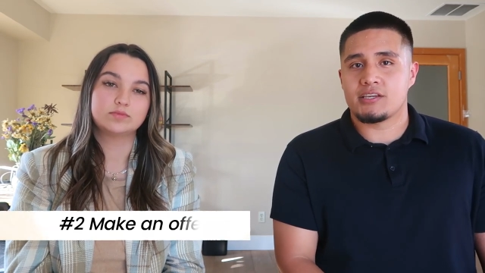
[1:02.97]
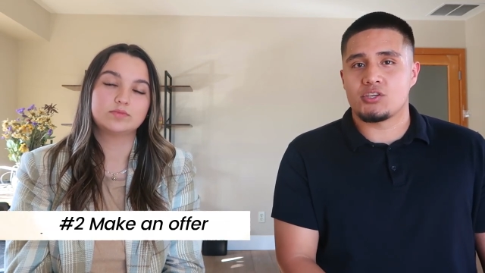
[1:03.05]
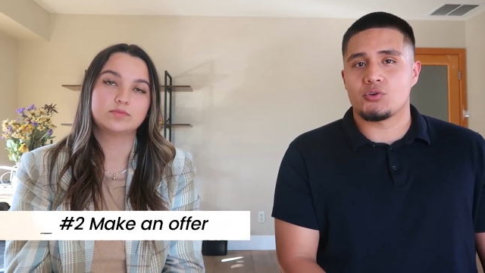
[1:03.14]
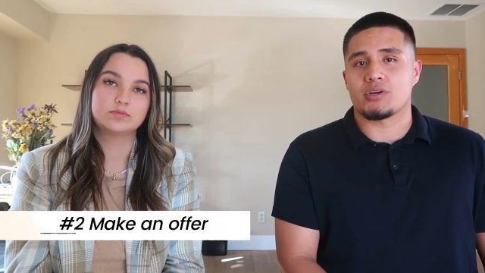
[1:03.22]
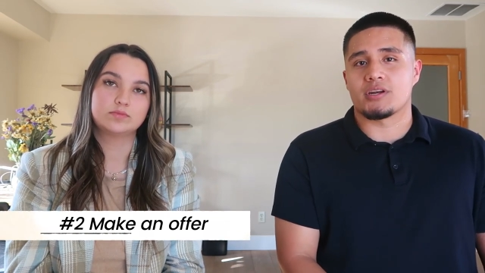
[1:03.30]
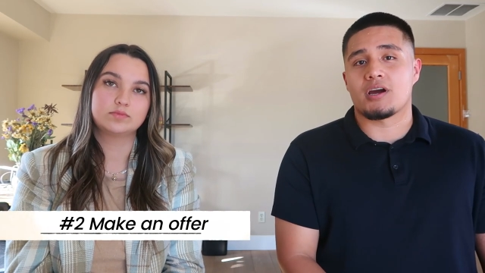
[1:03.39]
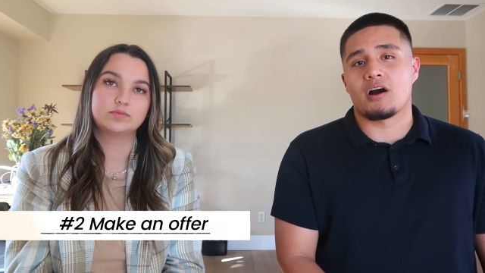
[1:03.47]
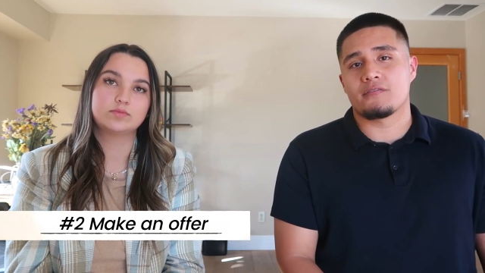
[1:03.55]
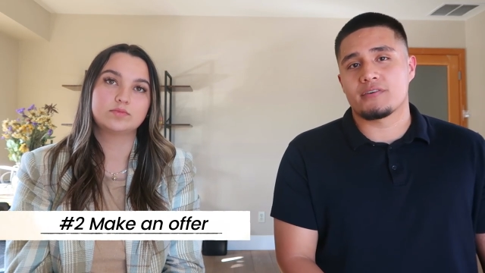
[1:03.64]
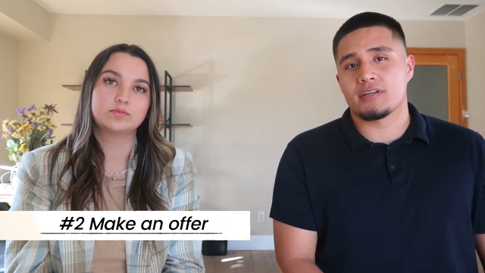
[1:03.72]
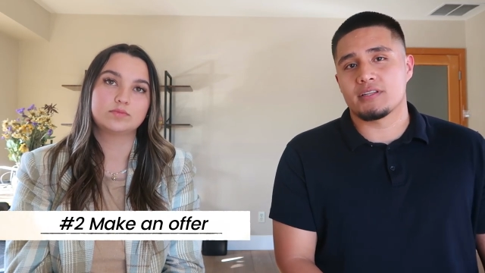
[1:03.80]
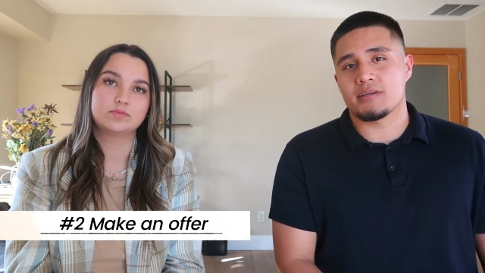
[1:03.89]
Speaker 1: you can
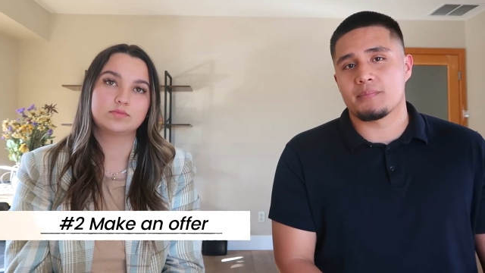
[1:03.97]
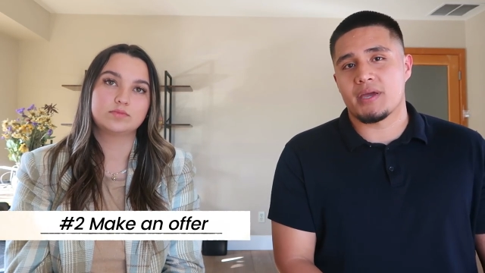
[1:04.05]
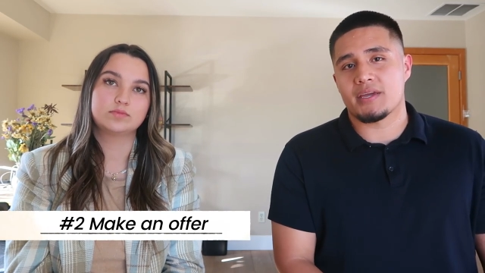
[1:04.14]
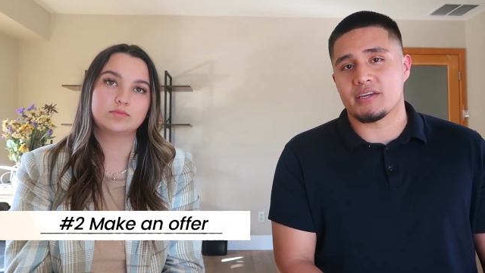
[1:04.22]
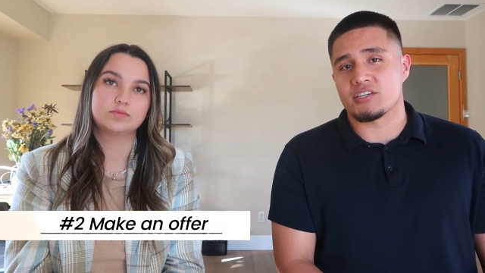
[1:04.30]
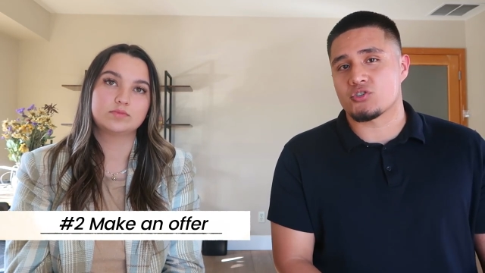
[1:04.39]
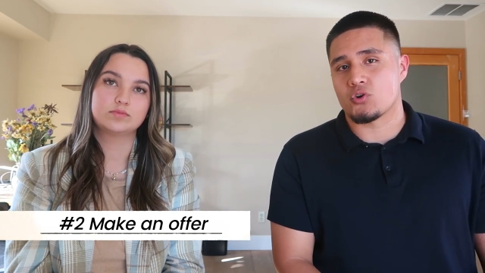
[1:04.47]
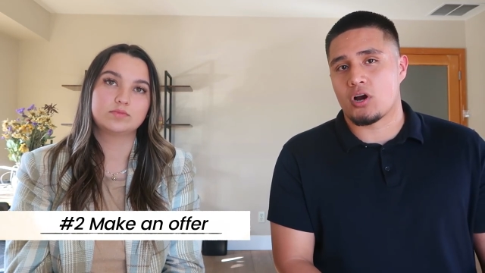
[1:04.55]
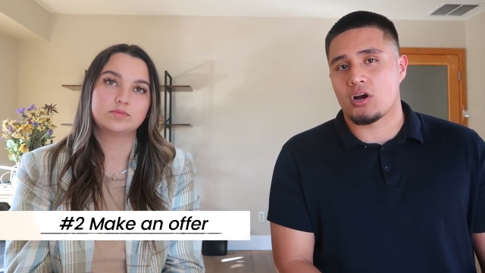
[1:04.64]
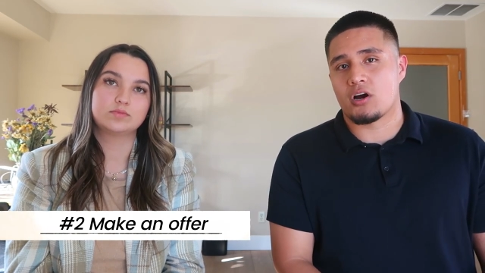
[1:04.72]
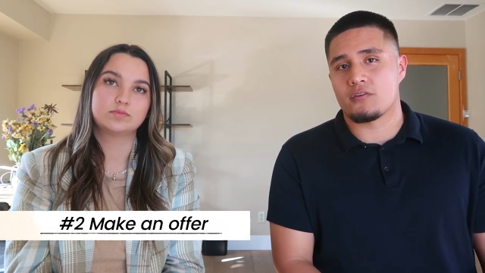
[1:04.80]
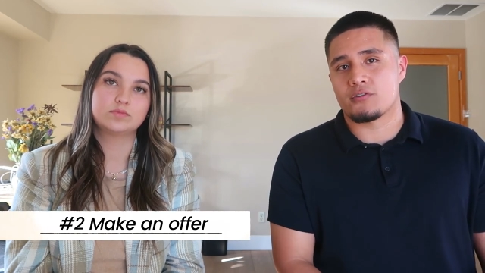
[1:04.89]
confidently make a
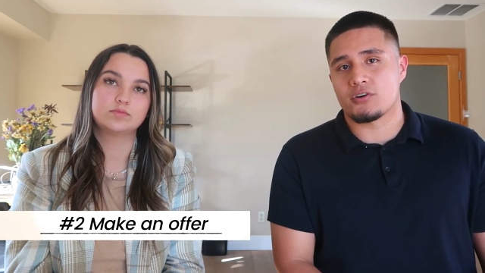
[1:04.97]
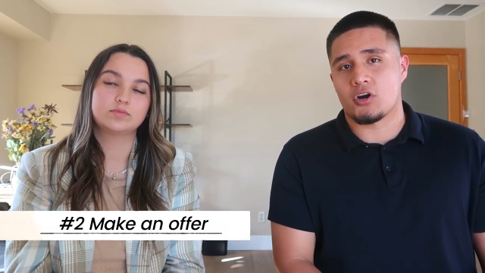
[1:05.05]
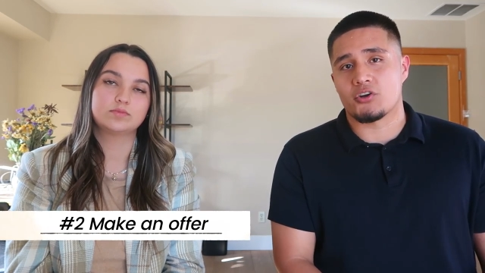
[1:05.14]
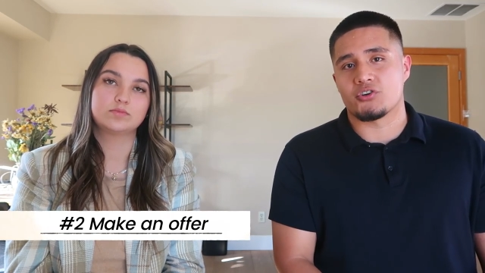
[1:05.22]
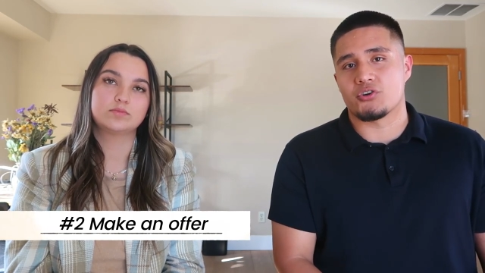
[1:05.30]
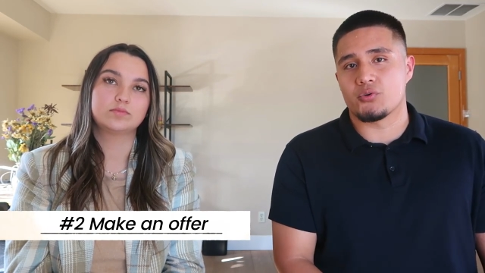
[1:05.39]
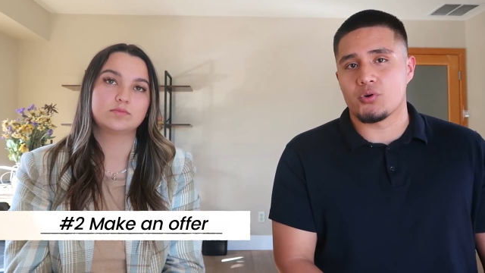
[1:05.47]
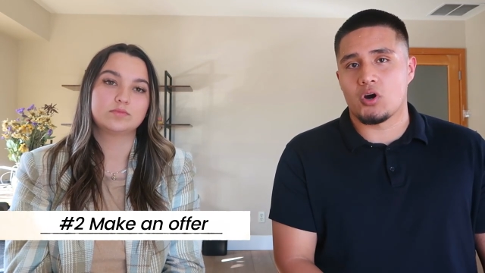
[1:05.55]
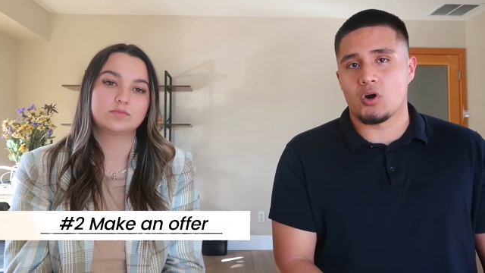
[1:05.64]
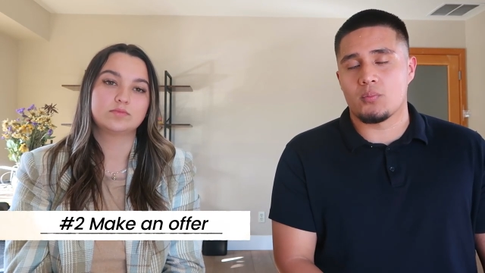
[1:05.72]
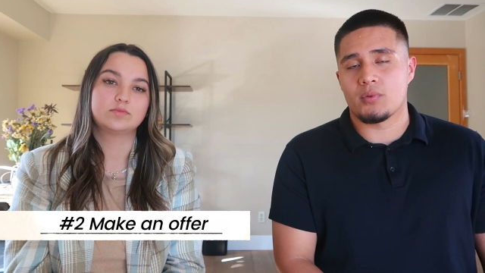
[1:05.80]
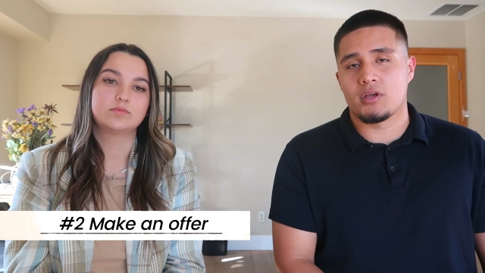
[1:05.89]
strong offer on your new
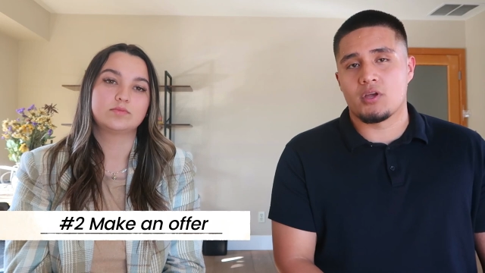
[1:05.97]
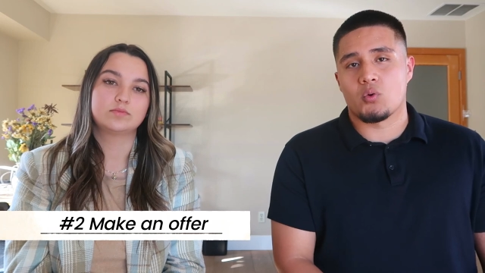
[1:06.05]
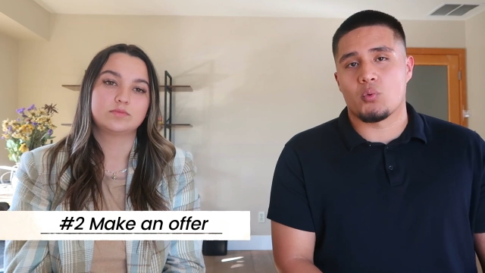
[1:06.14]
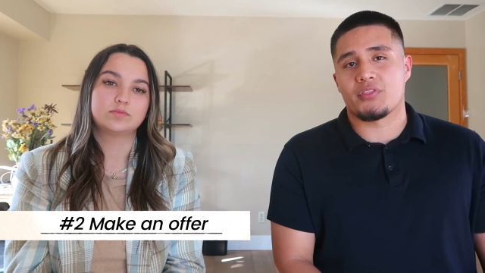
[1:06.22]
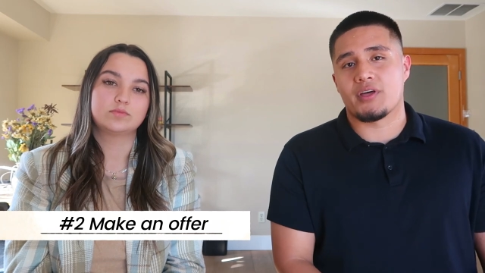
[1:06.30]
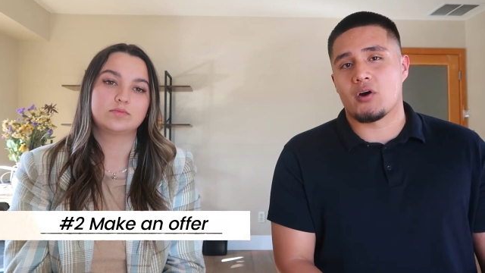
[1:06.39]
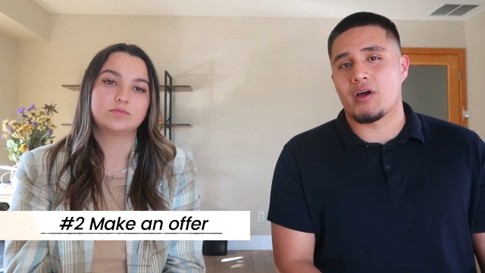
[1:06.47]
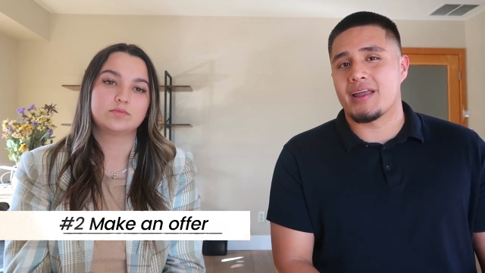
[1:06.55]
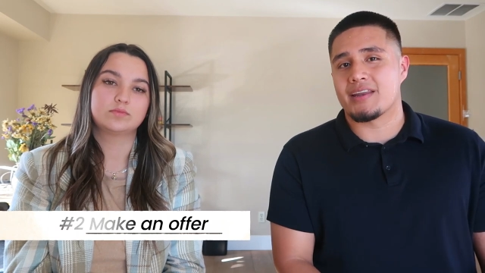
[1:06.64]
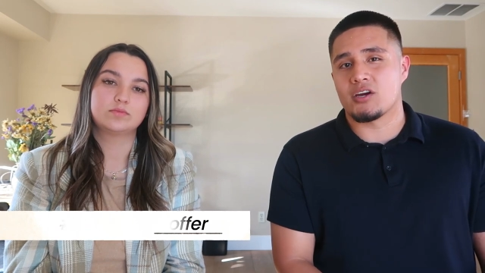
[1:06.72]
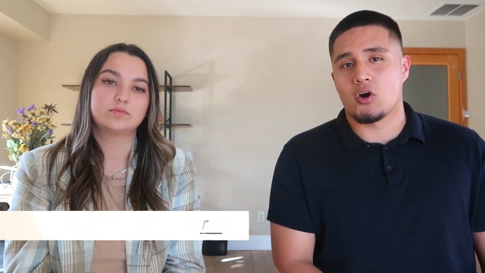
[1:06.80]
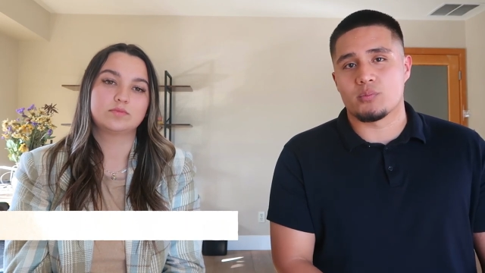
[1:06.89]
home without
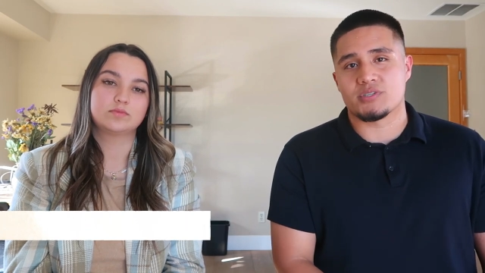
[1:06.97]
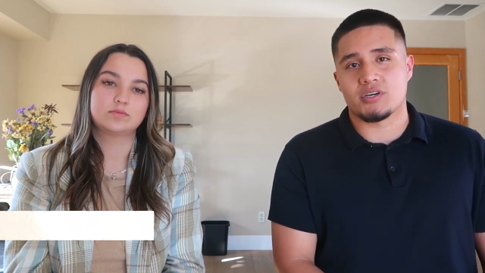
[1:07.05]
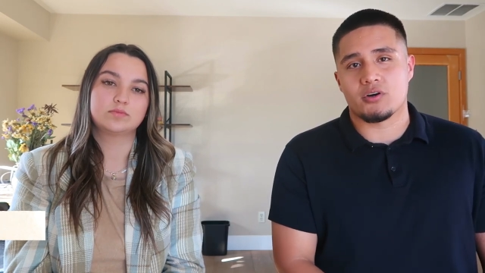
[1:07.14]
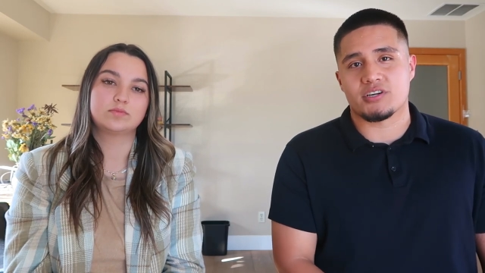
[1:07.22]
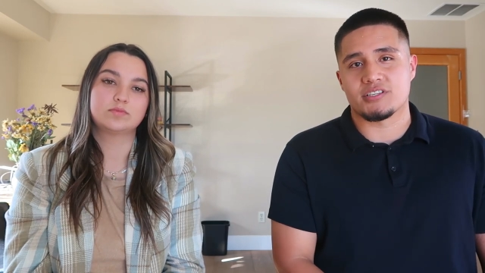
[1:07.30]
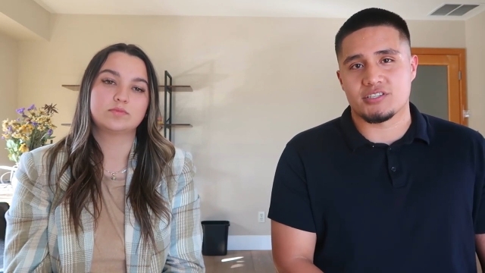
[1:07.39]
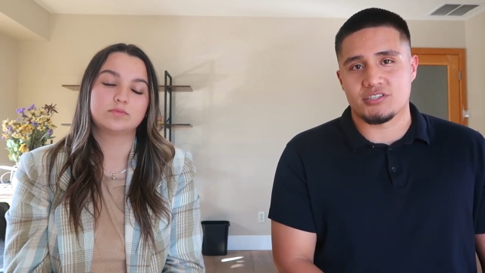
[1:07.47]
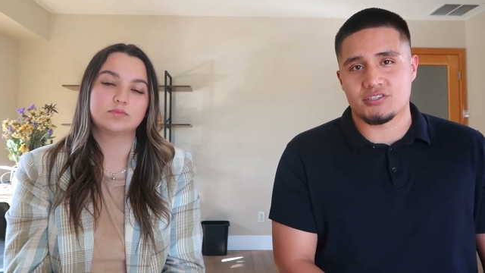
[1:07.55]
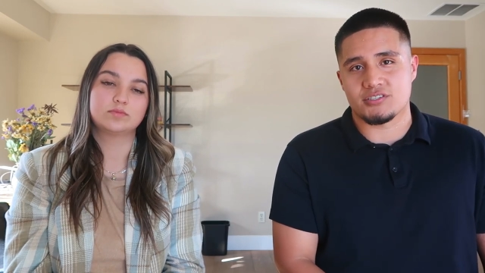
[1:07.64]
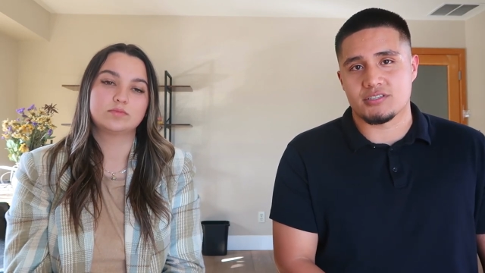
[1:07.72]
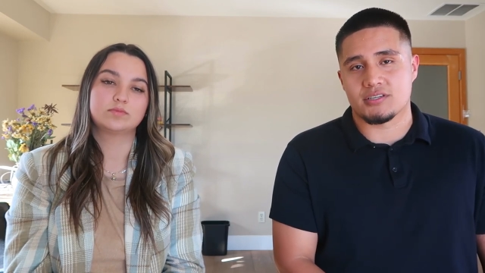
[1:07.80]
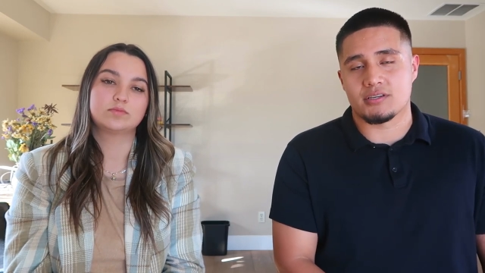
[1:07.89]
any home sale
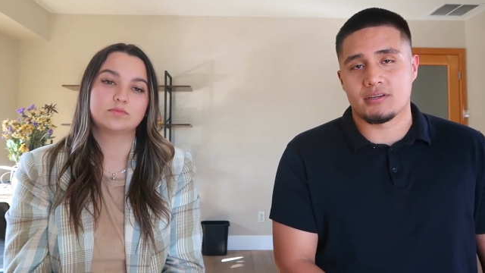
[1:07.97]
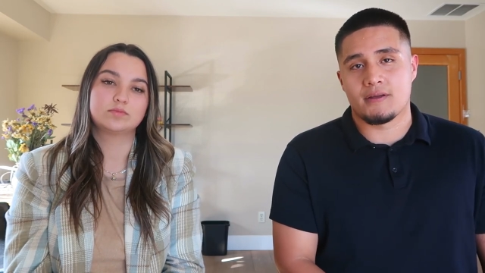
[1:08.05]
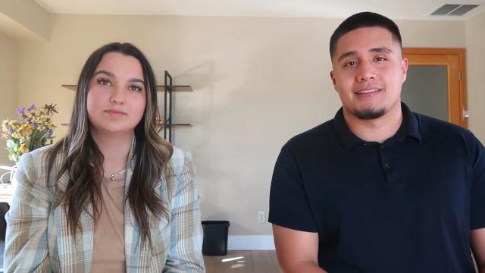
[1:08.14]
contingency.